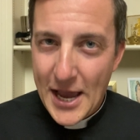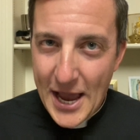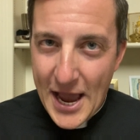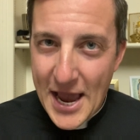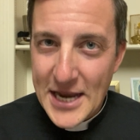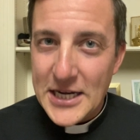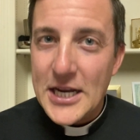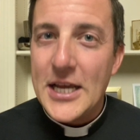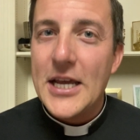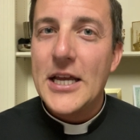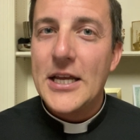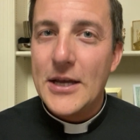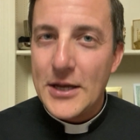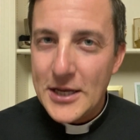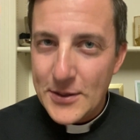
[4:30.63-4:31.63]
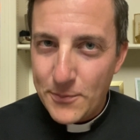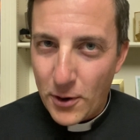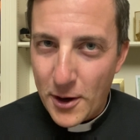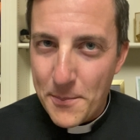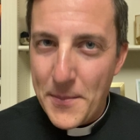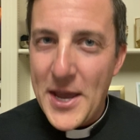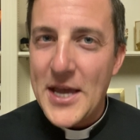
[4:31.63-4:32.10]
And
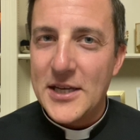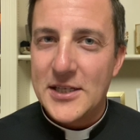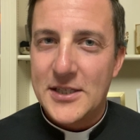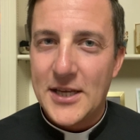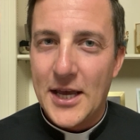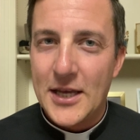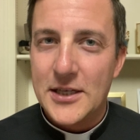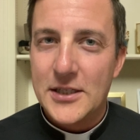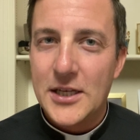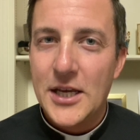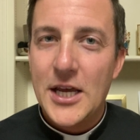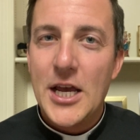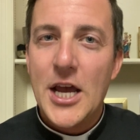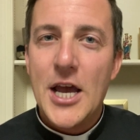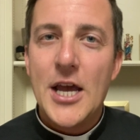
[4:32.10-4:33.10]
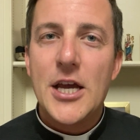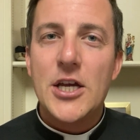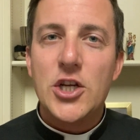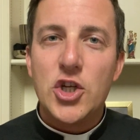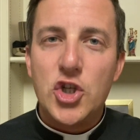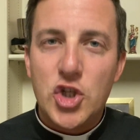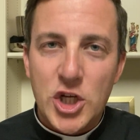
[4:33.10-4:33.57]
Bartimaeus says,
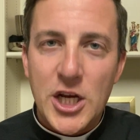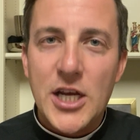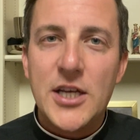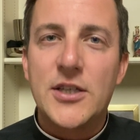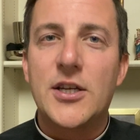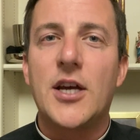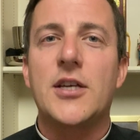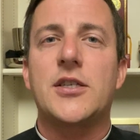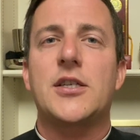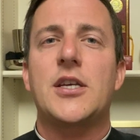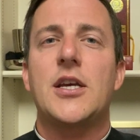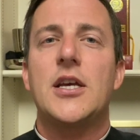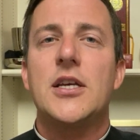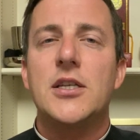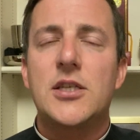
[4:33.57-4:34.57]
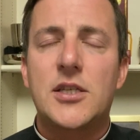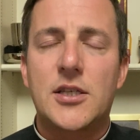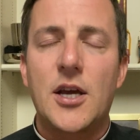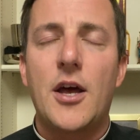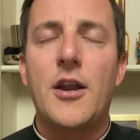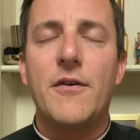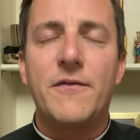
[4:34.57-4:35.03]
Jesus,
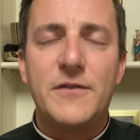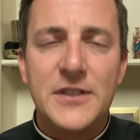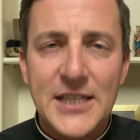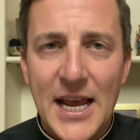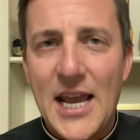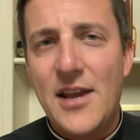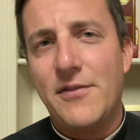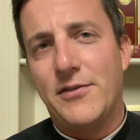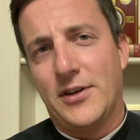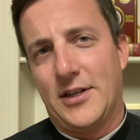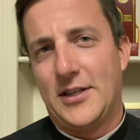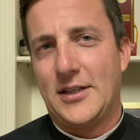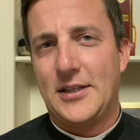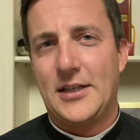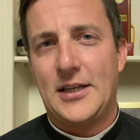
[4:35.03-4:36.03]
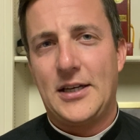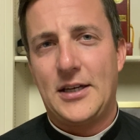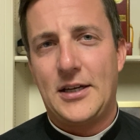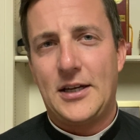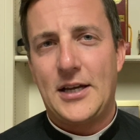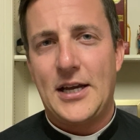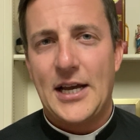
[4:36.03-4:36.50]
son of David,
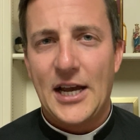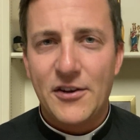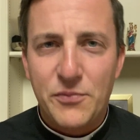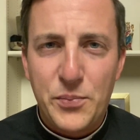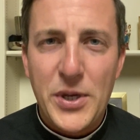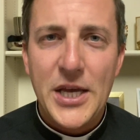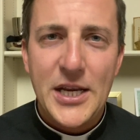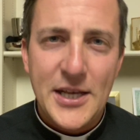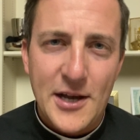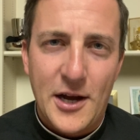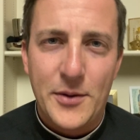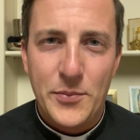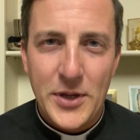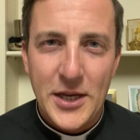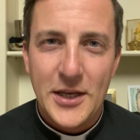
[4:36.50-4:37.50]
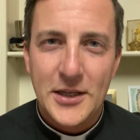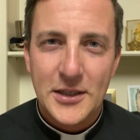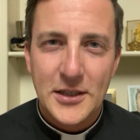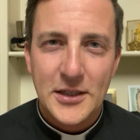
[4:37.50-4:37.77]
have pity on me.